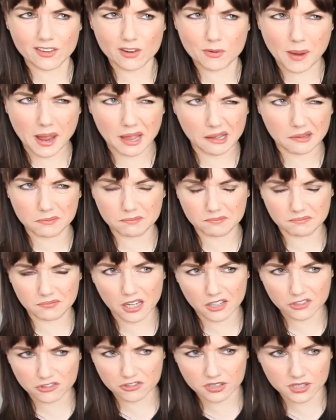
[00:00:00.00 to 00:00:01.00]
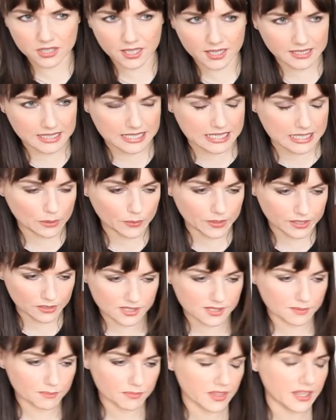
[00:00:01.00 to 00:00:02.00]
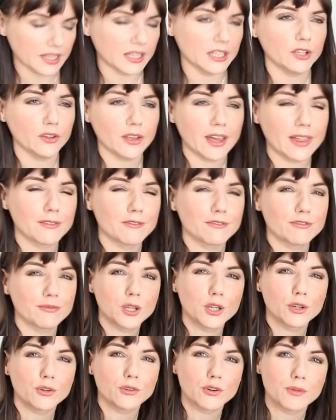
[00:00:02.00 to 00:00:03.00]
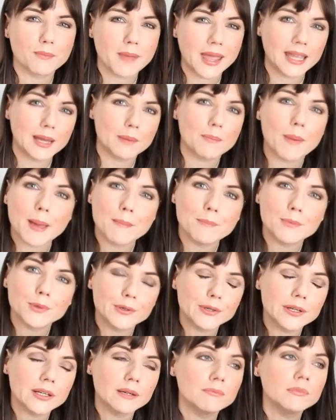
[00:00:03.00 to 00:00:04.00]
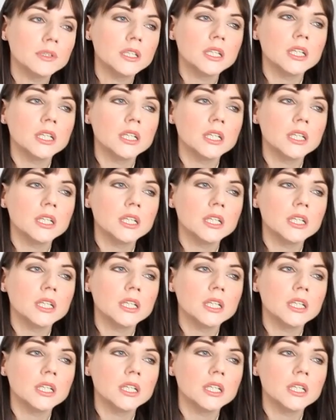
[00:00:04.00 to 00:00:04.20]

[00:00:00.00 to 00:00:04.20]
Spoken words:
they're about 190 quid or something. You get them from Guru Makeup Emporium.